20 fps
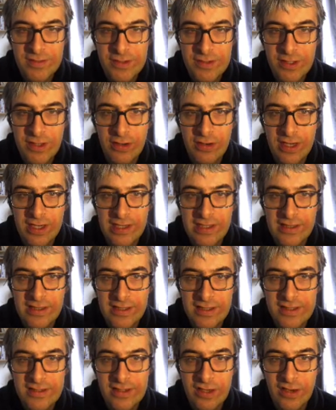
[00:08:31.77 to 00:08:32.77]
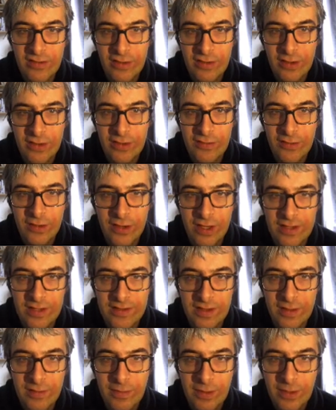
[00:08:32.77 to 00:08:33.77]
correctly discovered. For
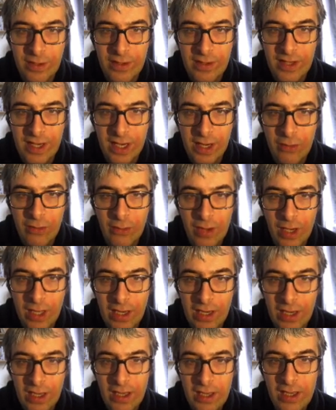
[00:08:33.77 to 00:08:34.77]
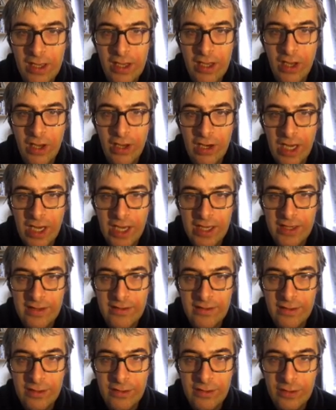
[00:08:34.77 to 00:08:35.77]
example, they are well
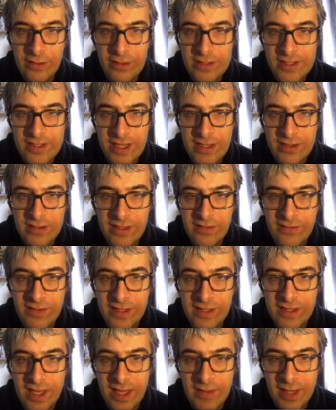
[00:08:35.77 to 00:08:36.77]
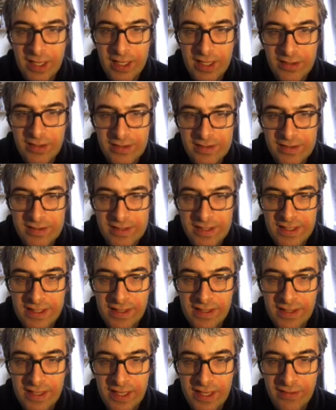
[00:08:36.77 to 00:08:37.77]
aligned. Under scientific name, I can see
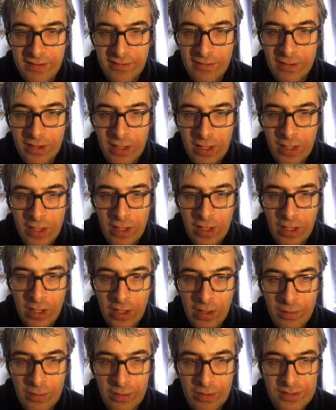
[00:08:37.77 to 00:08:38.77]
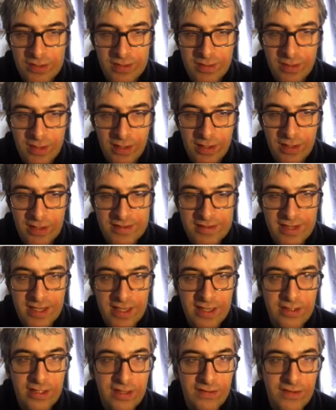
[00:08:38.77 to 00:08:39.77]
that I have a plausible
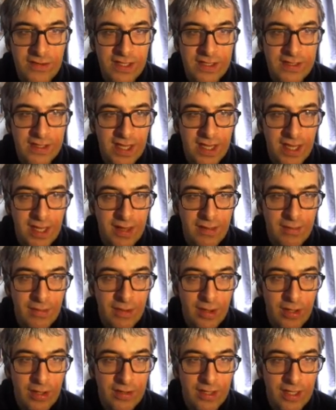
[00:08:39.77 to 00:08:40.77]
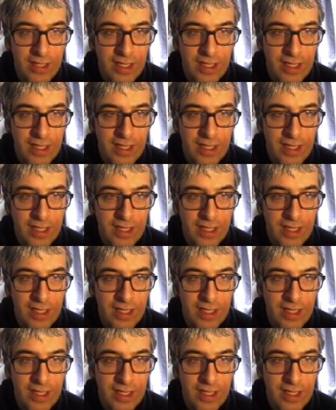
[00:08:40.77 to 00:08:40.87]
scientific name, and I